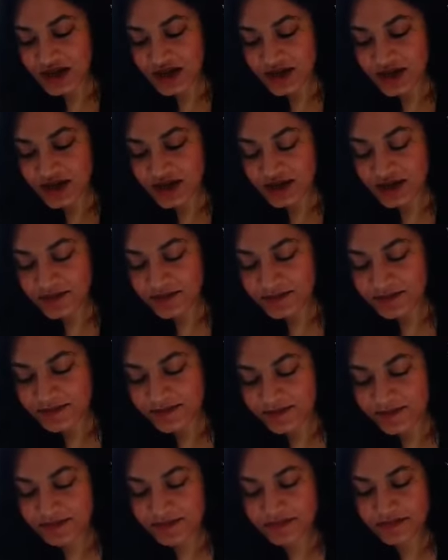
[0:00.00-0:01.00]

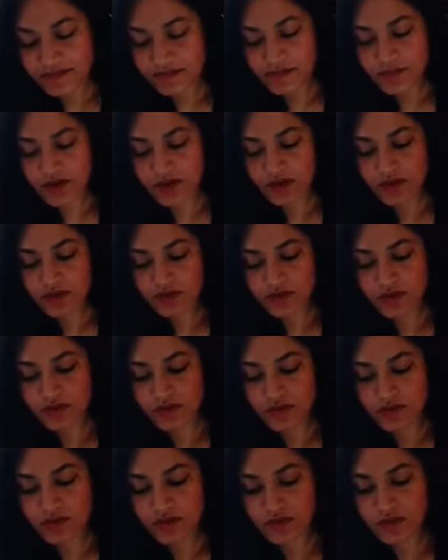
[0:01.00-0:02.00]
Um,
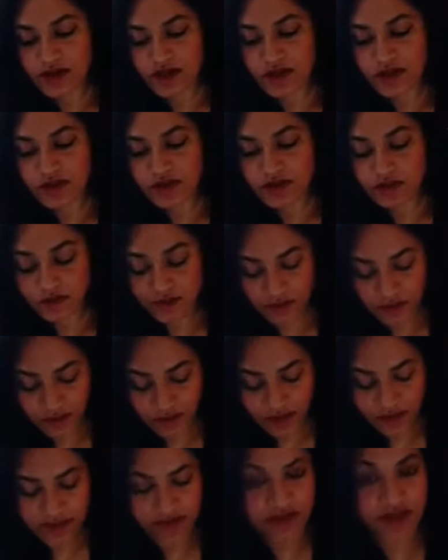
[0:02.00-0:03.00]
well,
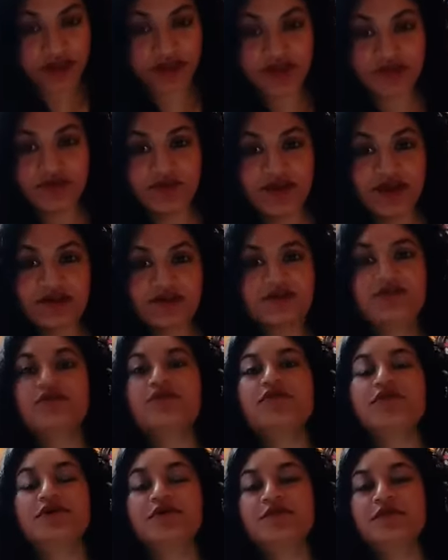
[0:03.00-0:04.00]
one of the things I was asked to
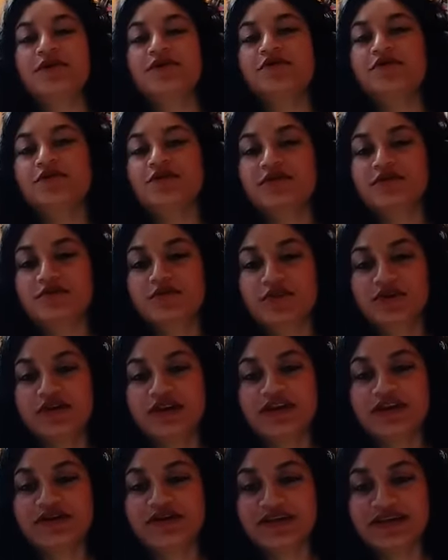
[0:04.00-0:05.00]
talk about was were
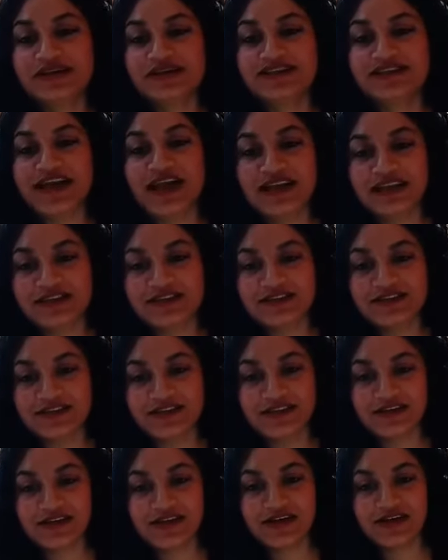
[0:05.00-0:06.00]
there any
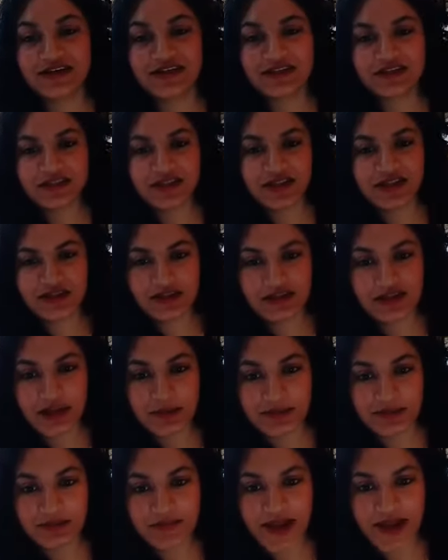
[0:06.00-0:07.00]
challenges? And I think that
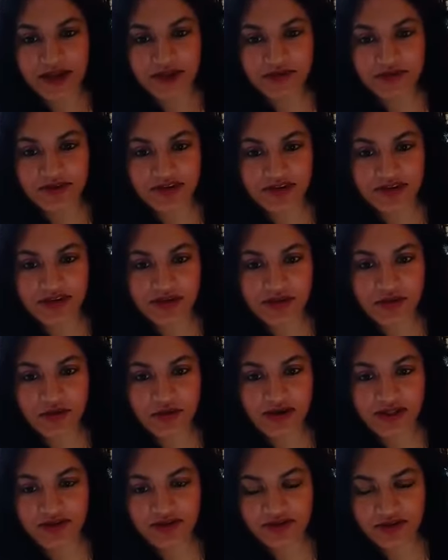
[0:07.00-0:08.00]
comes back to Vika's
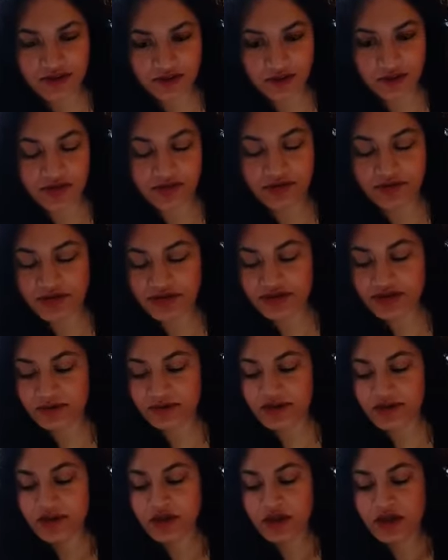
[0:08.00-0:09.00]
question also a little
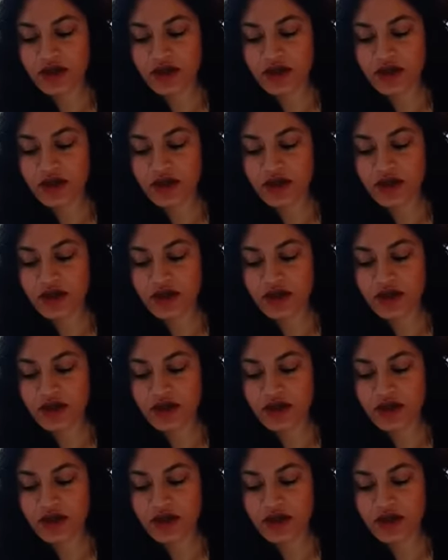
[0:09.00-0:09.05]
bit.